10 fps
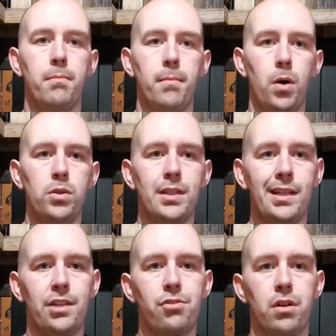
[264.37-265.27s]
Most
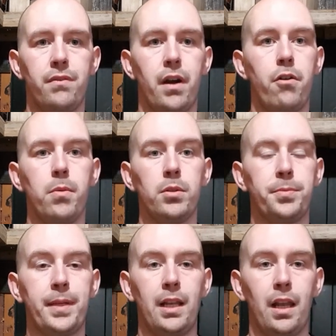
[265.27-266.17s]
electronic variable
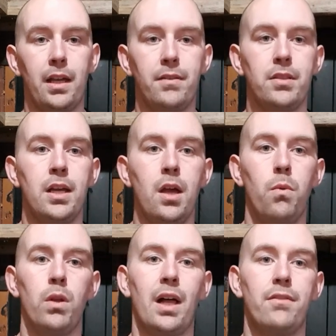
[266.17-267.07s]
speed lathes
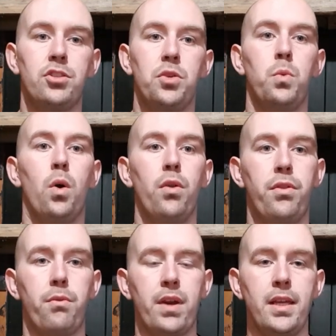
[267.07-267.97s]
will have 2 or
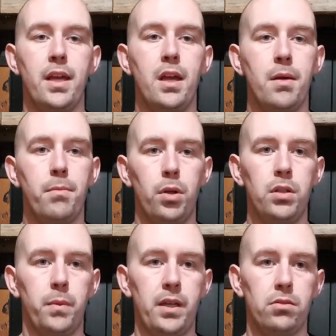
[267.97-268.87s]
3
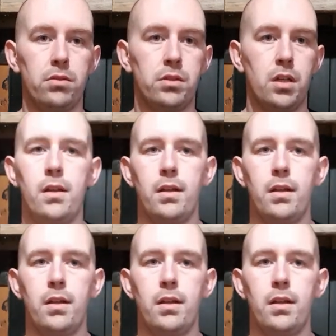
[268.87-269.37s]
pulley wheels.